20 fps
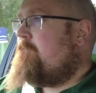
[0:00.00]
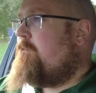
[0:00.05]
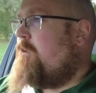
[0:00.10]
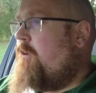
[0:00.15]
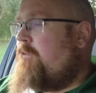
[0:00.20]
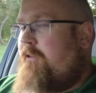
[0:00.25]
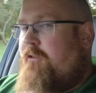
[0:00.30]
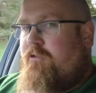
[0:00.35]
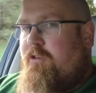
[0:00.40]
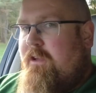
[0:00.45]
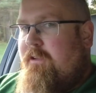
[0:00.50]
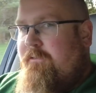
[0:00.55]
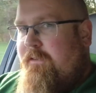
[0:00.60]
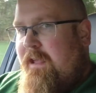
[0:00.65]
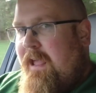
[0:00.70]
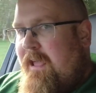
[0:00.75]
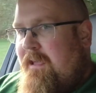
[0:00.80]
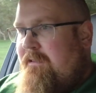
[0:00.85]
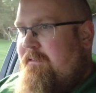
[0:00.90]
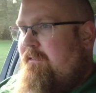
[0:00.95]
on the
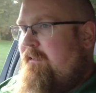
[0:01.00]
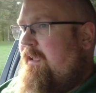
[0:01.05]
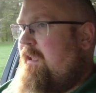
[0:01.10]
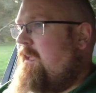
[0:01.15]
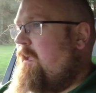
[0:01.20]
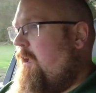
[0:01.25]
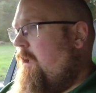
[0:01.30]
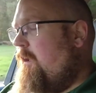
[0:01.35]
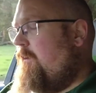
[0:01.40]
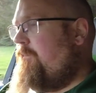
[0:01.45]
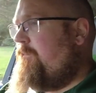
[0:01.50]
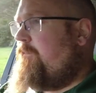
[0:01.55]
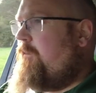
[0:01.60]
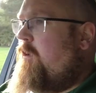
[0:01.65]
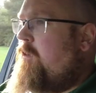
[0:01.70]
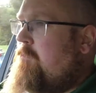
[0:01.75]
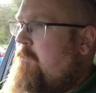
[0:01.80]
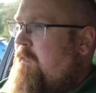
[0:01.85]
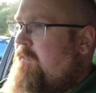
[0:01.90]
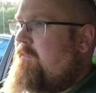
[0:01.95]
GV80 a
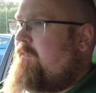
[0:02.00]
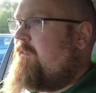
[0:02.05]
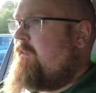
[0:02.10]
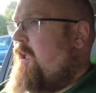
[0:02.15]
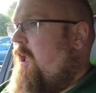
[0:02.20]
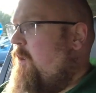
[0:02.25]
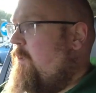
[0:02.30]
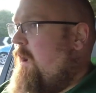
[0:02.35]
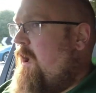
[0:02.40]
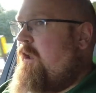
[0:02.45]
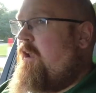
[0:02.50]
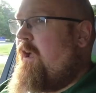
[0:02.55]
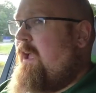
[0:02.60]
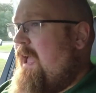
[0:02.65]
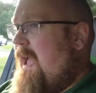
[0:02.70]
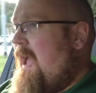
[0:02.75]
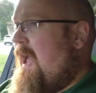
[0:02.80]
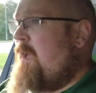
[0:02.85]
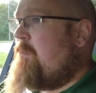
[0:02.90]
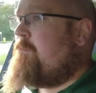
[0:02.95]
few months ago, and I
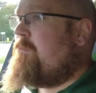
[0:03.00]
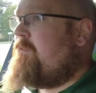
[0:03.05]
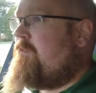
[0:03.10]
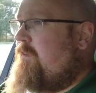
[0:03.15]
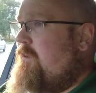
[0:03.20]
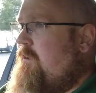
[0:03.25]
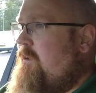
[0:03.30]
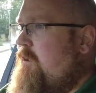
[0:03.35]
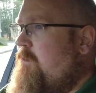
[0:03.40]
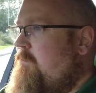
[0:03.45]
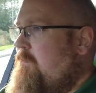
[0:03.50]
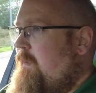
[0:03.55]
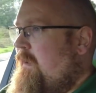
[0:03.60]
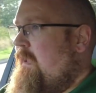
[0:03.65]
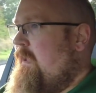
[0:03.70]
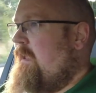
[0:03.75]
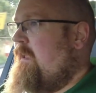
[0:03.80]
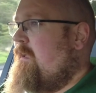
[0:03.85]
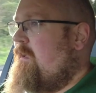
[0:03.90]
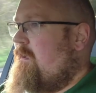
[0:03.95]

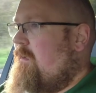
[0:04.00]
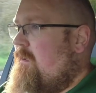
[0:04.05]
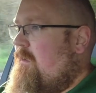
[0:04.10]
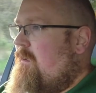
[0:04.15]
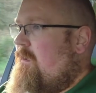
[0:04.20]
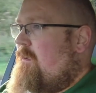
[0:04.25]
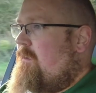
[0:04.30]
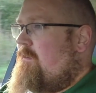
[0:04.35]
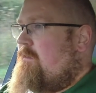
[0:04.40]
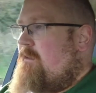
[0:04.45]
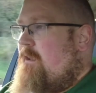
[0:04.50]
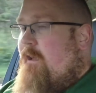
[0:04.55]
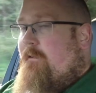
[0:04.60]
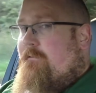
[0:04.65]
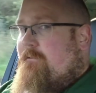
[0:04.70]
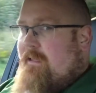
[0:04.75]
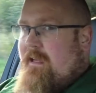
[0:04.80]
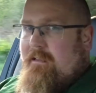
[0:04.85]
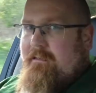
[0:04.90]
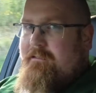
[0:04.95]
absolutely
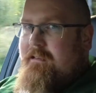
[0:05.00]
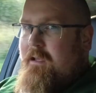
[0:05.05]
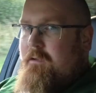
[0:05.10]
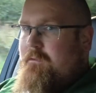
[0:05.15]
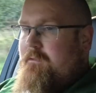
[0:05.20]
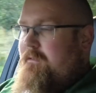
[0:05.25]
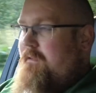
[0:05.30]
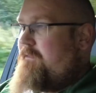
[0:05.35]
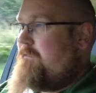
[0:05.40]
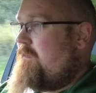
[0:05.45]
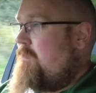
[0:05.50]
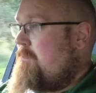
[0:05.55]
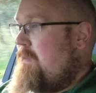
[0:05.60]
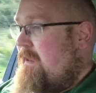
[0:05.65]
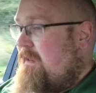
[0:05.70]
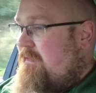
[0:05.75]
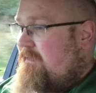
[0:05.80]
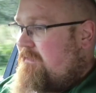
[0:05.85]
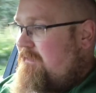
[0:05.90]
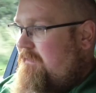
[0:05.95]
love that sound system.
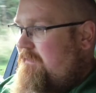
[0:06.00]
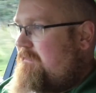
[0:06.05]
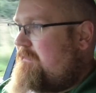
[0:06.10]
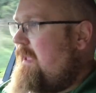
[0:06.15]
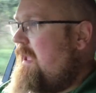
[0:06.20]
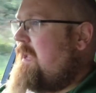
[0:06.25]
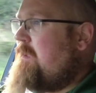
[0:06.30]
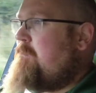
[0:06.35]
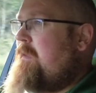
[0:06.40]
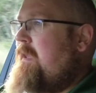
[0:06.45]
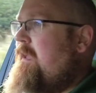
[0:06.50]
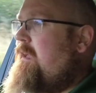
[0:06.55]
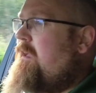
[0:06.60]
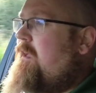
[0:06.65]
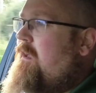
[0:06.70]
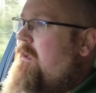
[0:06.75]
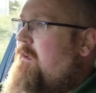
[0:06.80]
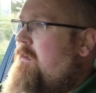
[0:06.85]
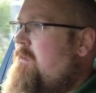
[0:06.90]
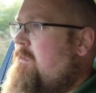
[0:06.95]
And it's the same
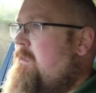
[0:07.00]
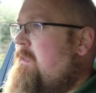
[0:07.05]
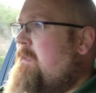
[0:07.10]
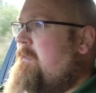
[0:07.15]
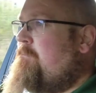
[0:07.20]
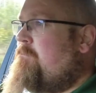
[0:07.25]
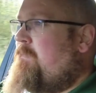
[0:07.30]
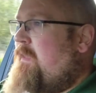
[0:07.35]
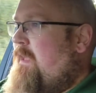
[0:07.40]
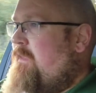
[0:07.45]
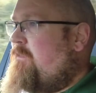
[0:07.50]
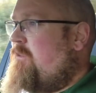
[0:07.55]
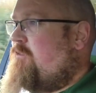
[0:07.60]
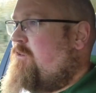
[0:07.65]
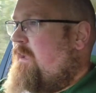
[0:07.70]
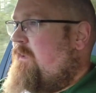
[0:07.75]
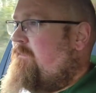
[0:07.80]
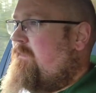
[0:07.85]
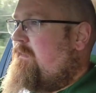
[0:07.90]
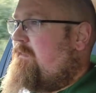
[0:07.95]
here in the
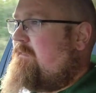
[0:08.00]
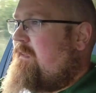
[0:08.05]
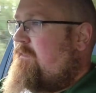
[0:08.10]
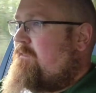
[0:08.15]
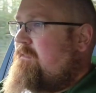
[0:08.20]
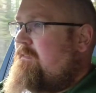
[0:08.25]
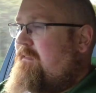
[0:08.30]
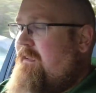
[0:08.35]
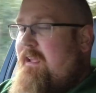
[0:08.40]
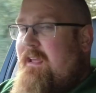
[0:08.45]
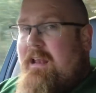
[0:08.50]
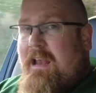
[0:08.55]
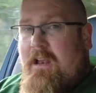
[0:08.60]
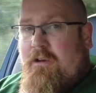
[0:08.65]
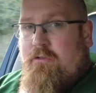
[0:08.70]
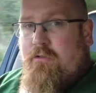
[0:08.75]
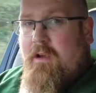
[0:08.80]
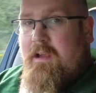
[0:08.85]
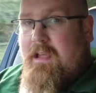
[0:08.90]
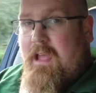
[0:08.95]
GV70
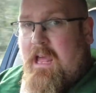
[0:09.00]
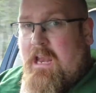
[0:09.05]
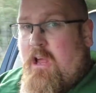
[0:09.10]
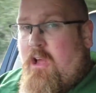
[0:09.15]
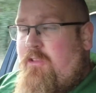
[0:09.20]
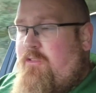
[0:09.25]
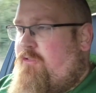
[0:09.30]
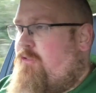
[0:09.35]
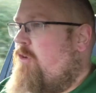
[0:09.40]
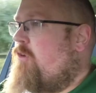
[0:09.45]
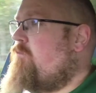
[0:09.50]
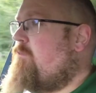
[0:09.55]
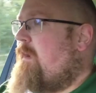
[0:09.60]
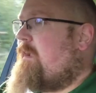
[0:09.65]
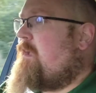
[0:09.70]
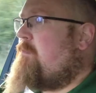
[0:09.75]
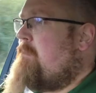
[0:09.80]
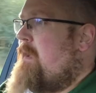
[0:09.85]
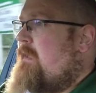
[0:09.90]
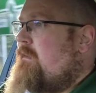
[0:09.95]
Electric, and I do
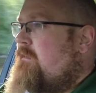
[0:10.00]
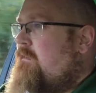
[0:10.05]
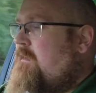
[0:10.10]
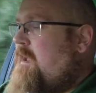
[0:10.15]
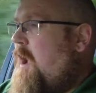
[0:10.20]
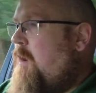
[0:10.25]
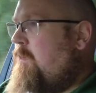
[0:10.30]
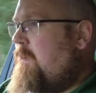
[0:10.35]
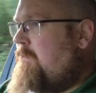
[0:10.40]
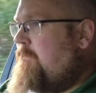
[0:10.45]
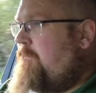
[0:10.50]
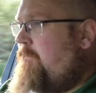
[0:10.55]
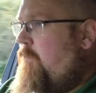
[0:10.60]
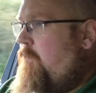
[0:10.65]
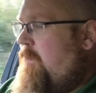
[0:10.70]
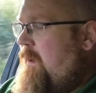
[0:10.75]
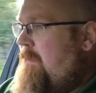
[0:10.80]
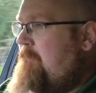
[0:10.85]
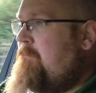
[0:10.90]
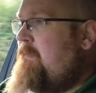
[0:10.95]
recommend going
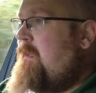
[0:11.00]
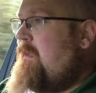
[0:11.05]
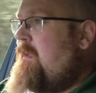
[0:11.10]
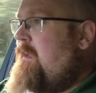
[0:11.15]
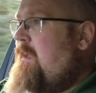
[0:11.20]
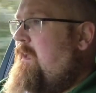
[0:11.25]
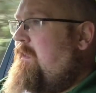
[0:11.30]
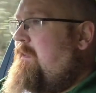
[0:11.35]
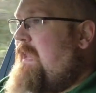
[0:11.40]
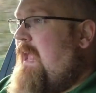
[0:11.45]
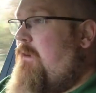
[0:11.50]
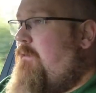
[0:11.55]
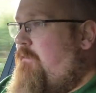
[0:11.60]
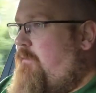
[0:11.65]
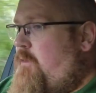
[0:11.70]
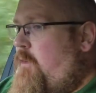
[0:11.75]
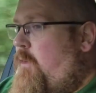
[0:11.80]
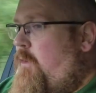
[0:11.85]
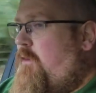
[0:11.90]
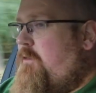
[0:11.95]
for it. Now, of
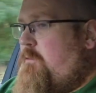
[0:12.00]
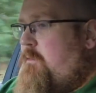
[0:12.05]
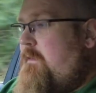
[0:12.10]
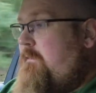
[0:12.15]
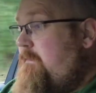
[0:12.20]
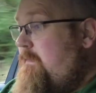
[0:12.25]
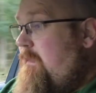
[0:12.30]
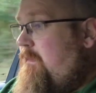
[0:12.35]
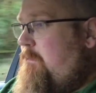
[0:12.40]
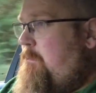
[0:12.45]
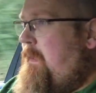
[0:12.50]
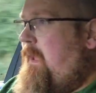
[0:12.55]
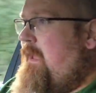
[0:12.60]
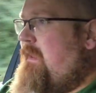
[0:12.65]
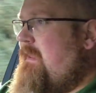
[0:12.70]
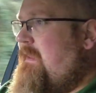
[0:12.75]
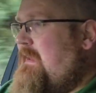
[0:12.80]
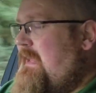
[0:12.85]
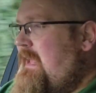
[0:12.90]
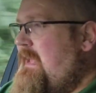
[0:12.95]
course, with this being
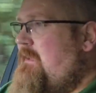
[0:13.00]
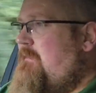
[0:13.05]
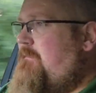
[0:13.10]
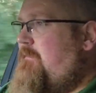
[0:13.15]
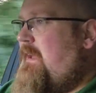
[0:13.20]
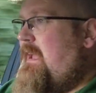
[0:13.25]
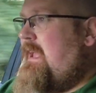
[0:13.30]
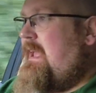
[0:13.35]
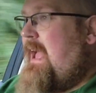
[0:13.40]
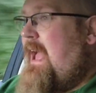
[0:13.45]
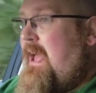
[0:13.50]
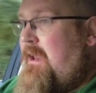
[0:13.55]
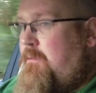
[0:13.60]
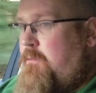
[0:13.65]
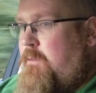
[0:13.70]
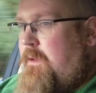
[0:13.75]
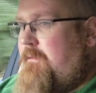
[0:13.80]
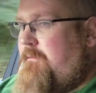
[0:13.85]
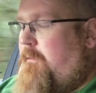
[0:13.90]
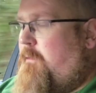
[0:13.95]
an EV and
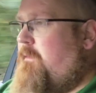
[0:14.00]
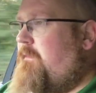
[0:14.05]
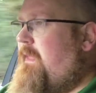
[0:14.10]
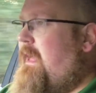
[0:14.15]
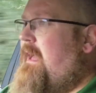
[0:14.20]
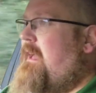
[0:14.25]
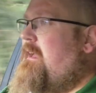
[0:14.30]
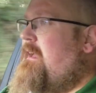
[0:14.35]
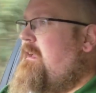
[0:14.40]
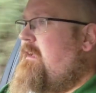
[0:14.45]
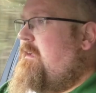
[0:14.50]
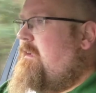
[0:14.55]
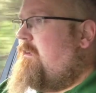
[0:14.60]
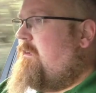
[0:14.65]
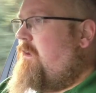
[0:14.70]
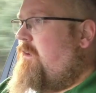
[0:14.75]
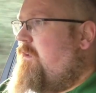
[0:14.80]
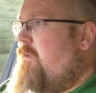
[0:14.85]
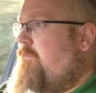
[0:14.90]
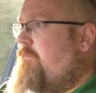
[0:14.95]
with all that
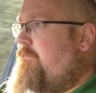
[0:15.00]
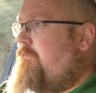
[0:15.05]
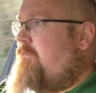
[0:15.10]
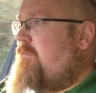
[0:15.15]
kind of